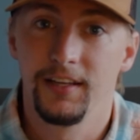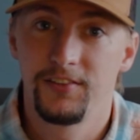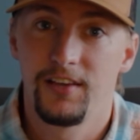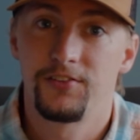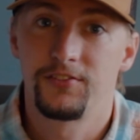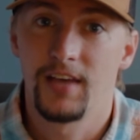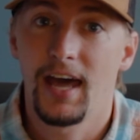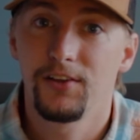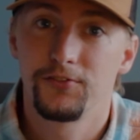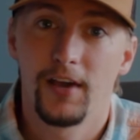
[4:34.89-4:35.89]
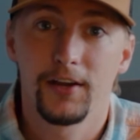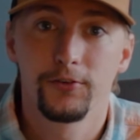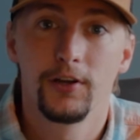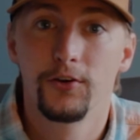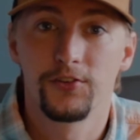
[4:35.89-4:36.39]
is a
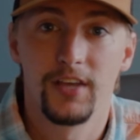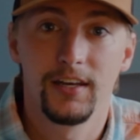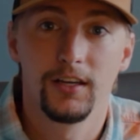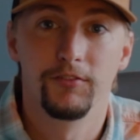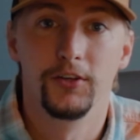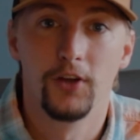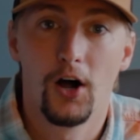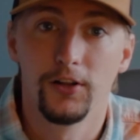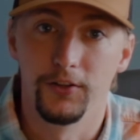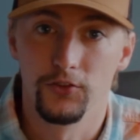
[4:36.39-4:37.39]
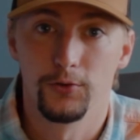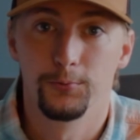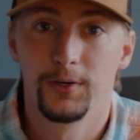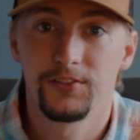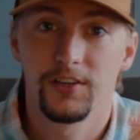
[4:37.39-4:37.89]
satisfactory understanding of the knowledge,
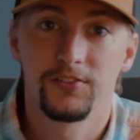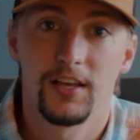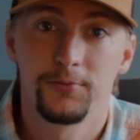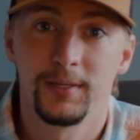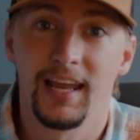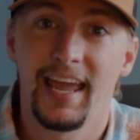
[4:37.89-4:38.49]
risk assessment,